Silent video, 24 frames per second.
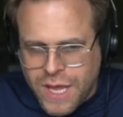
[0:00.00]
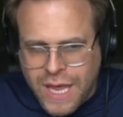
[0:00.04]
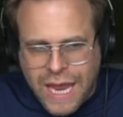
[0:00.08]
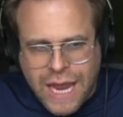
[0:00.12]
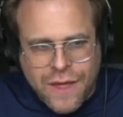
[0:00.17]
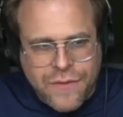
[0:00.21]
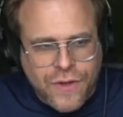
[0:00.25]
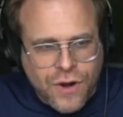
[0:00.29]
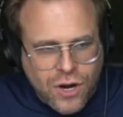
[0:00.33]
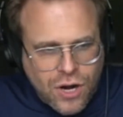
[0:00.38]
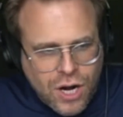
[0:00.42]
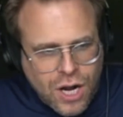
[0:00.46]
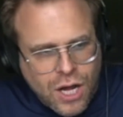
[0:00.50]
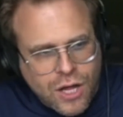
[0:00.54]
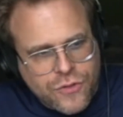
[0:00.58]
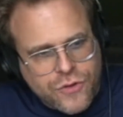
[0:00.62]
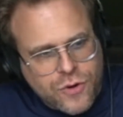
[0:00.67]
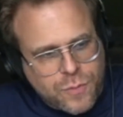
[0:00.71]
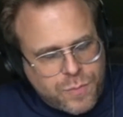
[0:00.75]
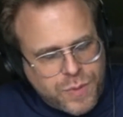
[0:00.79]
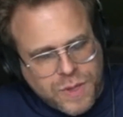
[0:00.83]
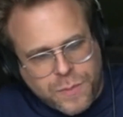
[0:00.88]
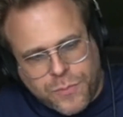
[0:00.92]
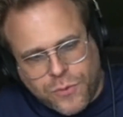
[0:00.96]
And there are
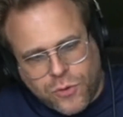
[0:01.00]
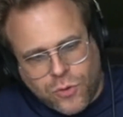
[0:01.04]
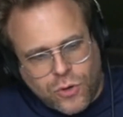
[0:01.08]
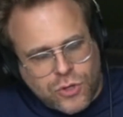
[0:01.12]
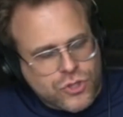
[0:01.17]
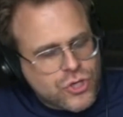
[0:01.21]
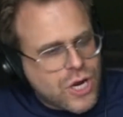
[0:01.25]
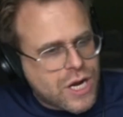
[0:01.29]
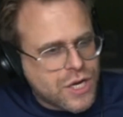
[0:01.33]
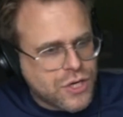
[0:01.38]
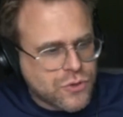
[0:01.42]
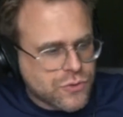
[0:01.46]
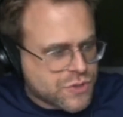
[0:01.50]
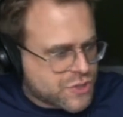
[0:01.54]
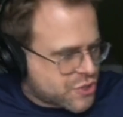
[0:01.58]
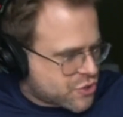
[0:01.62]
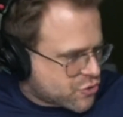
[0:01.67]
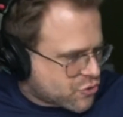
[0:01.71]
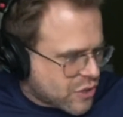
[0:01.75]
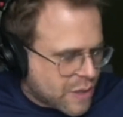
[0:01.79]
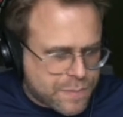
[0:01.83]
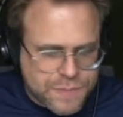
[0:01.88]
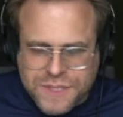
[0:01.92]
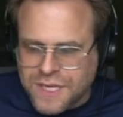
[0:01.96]
other people who are trying to do
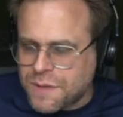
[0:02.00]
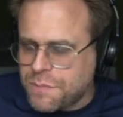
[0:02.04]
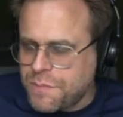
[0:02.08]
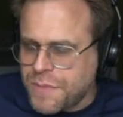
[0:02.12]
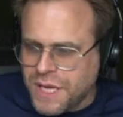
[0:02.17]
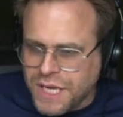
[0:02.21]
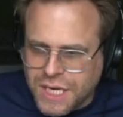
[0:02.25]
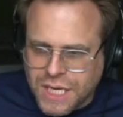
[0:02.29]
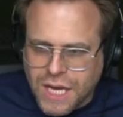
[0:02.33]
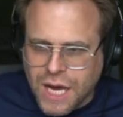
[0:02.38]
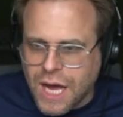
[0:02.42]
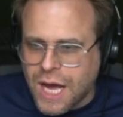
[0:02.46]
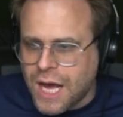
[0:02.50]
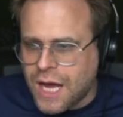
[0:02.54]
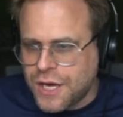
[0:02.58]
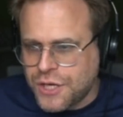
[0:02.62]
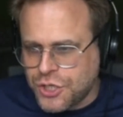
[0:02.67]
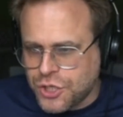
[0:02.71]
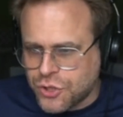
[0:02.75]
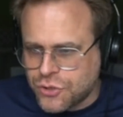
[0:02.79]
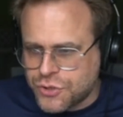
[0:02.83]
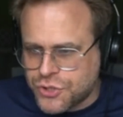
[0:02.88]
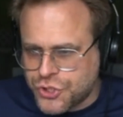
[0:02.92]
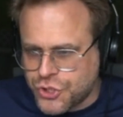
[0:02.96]
scripted media
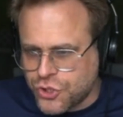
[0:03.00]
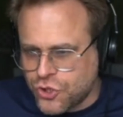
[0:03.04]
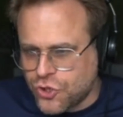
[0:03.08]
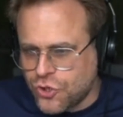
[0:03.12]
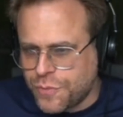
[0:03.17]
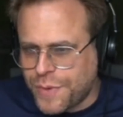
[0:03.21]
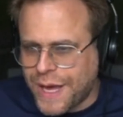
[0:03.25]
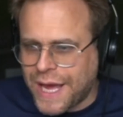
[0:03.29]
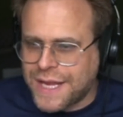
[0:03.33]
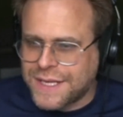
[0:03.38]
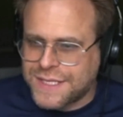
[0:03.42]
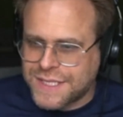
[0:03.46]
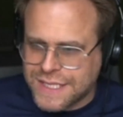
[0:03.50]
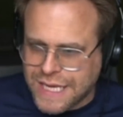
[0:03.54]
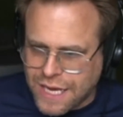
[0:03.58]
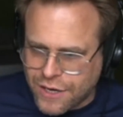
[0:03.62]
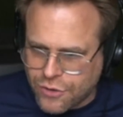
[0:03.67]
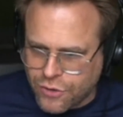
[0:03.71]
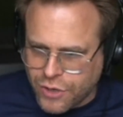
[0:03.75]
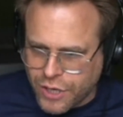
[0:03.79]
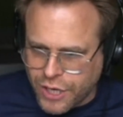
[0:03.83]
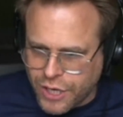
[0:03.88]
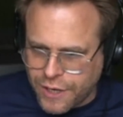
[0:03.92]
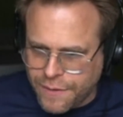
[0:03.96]
on YouTube,
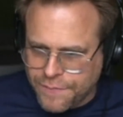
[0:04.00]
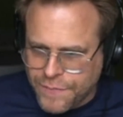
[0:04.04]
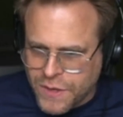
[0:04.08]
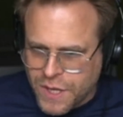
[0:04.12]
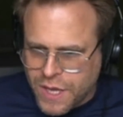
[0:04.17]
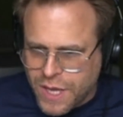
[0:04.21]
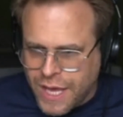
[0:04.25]
etc.